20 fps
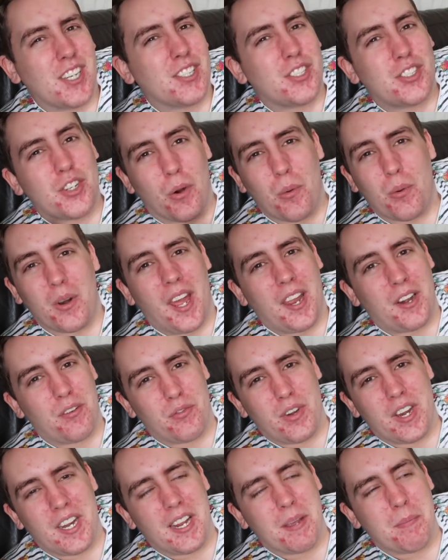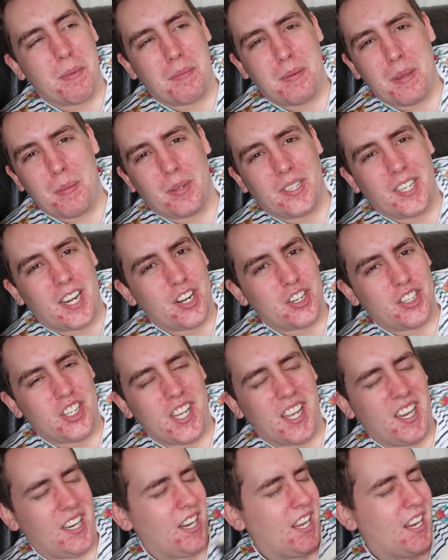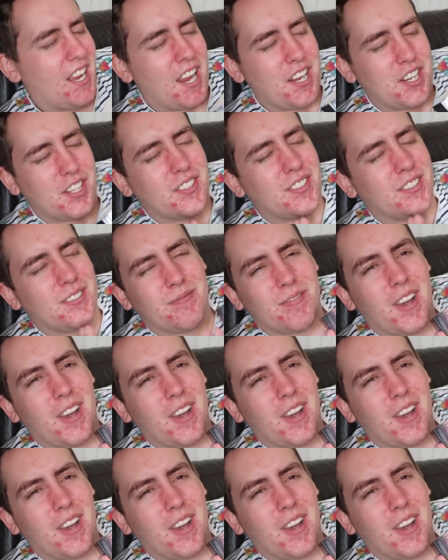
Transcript: just don't like reading about people that are cheating. Like, I just,